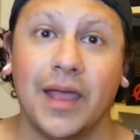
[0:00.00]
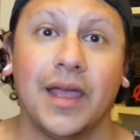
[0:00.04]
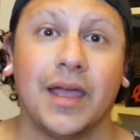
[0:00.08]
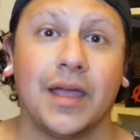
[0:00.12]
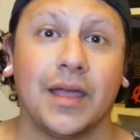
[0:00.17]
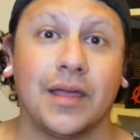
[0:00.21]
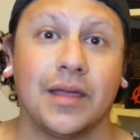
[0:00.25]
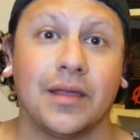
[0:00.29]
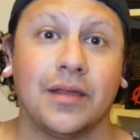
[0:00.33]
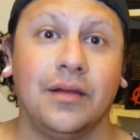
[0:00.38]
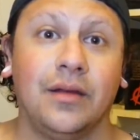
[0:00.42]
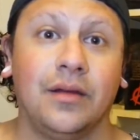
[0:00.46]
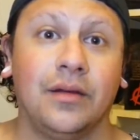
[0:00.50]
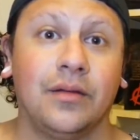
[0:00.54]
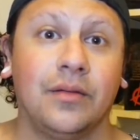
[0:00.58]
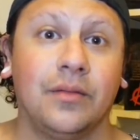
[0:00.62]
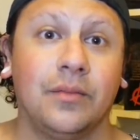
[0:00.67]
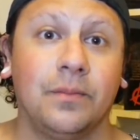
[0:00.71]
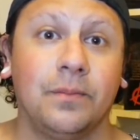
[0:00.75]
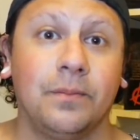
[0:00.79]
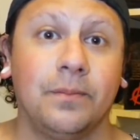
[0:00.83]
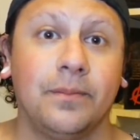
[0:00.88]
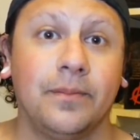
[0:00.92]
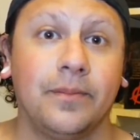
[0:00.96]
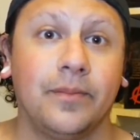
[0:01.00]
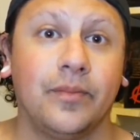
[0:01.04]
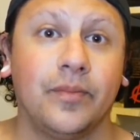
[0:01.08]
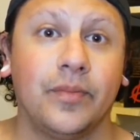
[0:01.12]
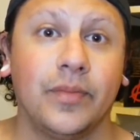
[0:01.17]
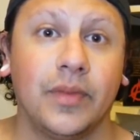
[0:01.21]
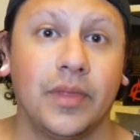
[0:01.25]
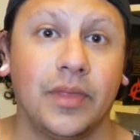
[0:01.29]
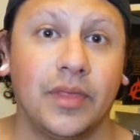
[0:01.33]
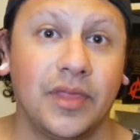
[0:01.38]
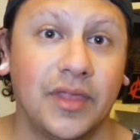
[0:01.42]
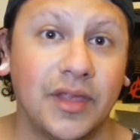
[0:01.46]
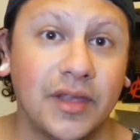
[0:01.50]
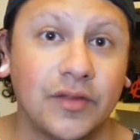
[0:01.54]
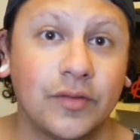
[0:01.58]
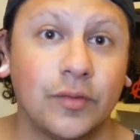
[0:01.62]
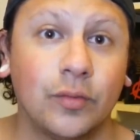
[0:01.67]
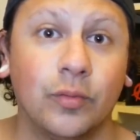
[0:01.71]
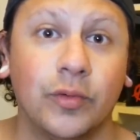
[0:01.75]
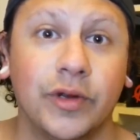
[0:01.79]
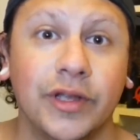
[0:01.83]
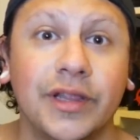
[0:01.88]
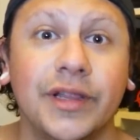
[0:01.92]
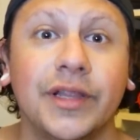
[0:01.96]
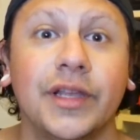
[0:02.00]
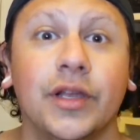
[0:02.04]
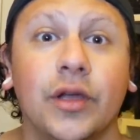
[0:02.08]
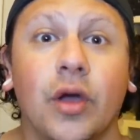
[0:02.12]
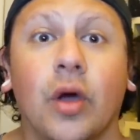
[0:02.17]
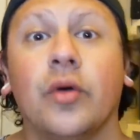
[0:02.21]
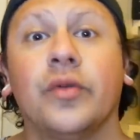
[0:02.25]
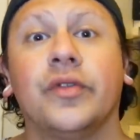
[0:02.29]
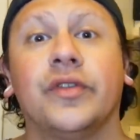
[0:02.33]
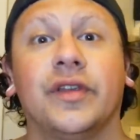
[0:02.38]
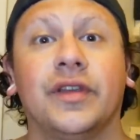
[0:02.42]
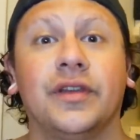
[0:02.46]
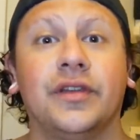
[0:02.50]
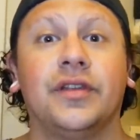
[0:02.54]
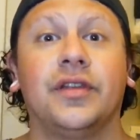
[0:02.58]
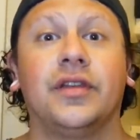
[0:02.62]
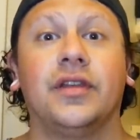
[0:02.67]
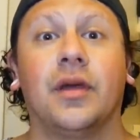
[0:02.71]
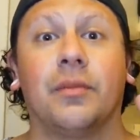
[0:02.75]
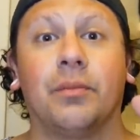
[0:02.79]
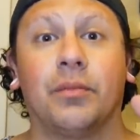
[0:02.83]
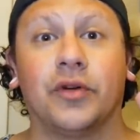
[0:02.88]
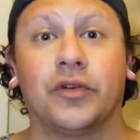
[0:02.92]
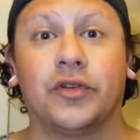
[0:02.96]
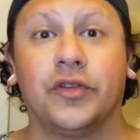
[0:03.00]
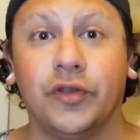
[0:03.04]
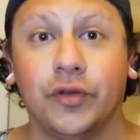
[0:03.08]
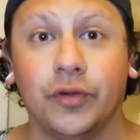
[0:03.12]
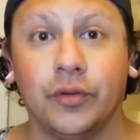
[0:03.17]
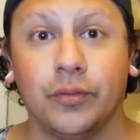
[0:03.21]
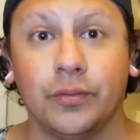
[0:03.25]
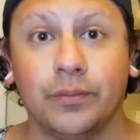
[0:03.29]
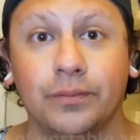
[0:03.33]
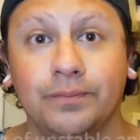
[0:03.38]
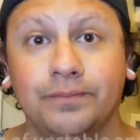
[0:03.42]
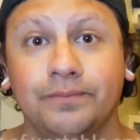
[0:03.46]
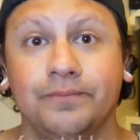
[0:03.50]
And this really goes into number 2.